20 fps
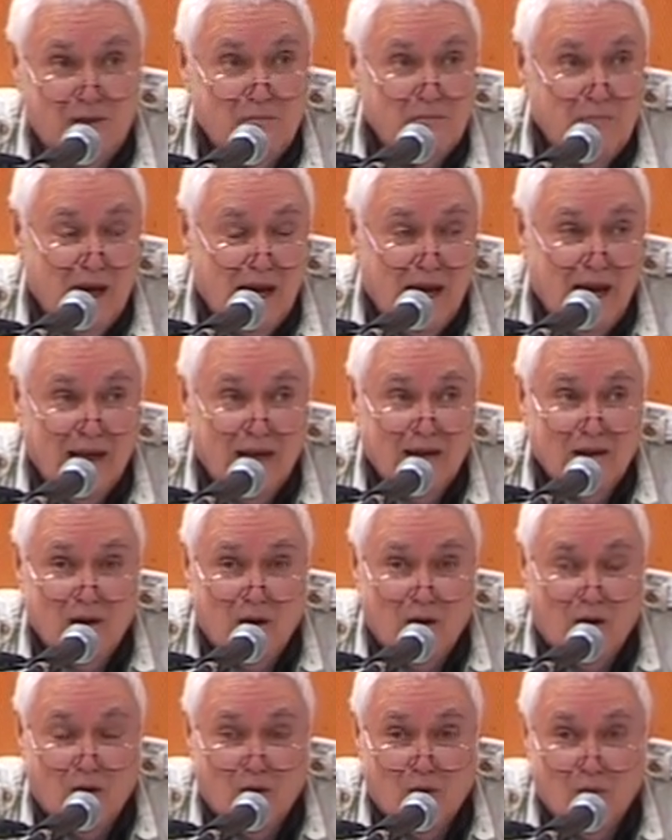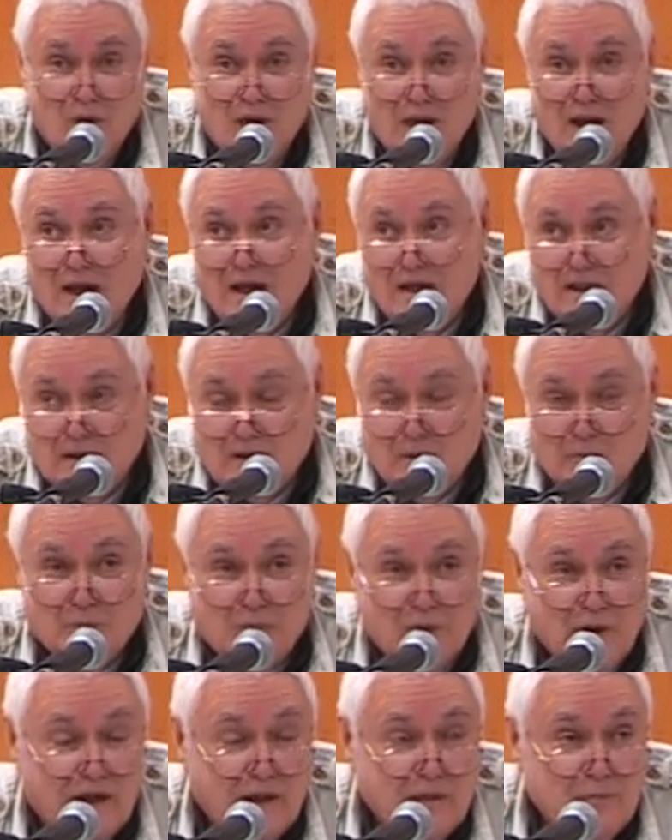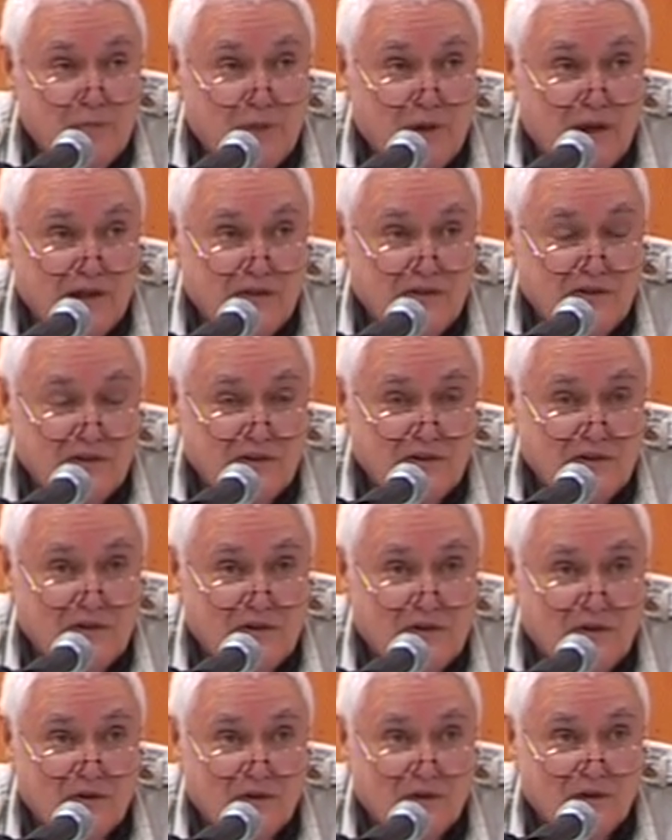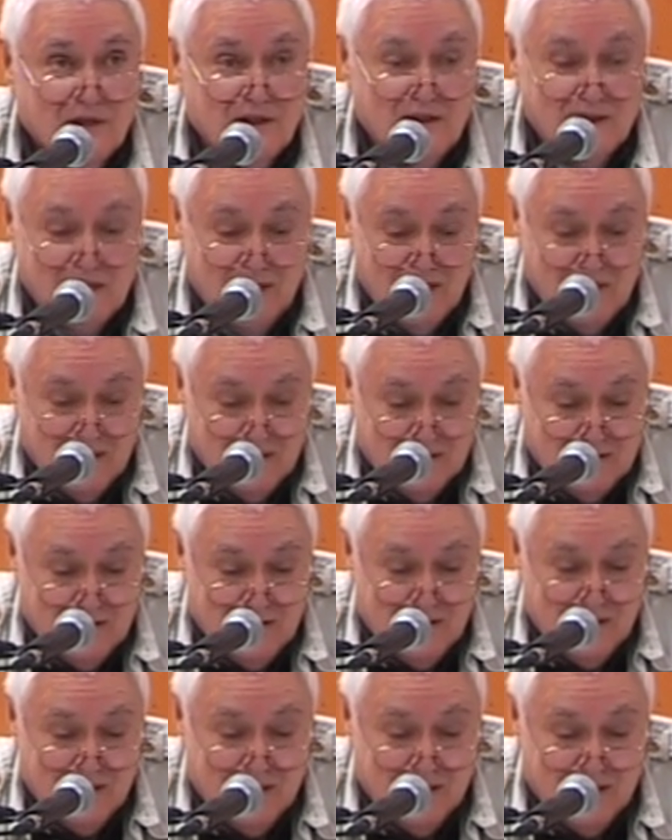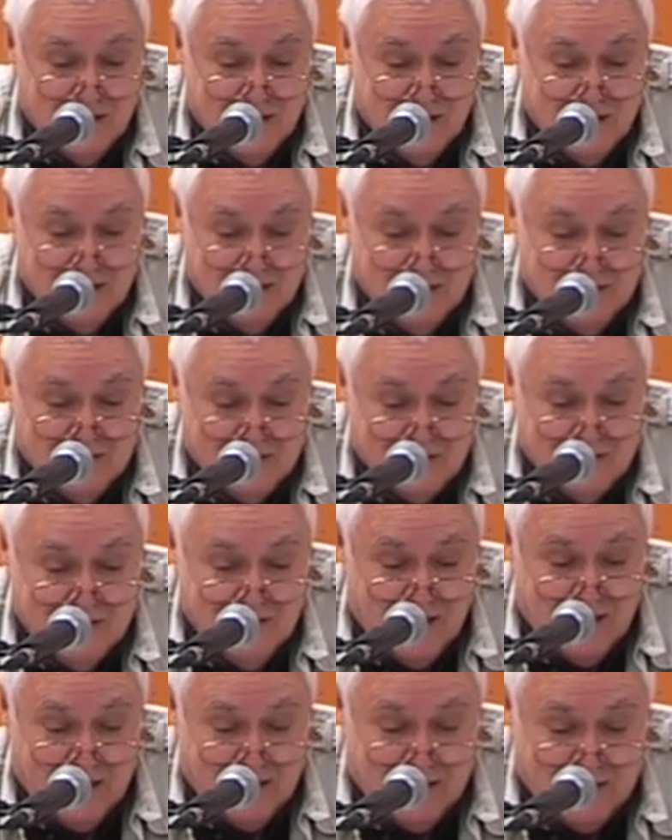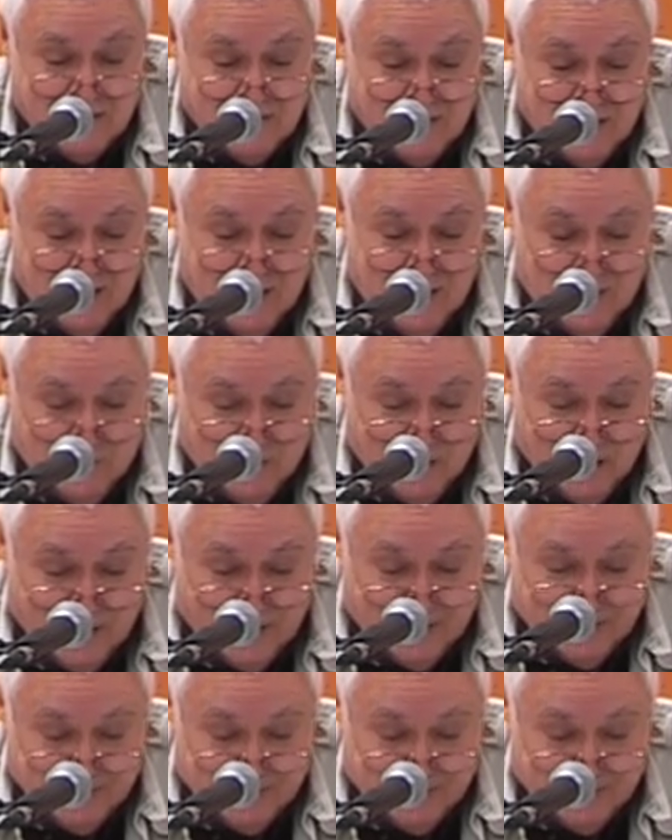back home to bring Prussian schooling to the United States. Anyway,